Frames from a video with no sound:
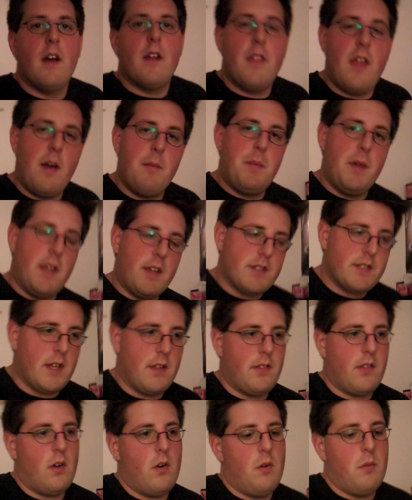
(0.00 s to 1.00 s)
That being
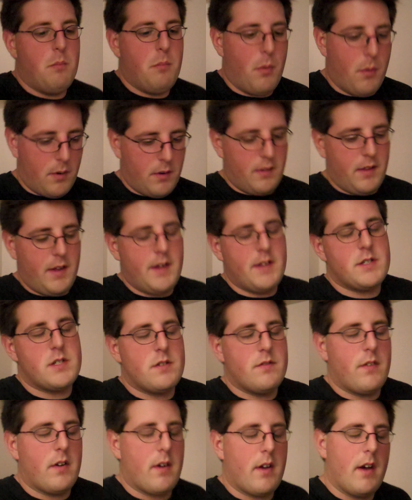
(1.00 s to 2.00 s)
said though, Borderlands is a
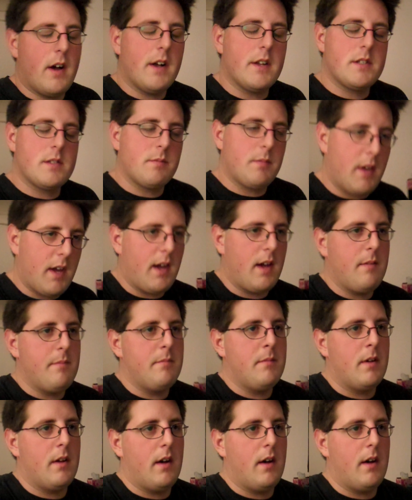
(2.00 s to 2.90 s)
very awesome game.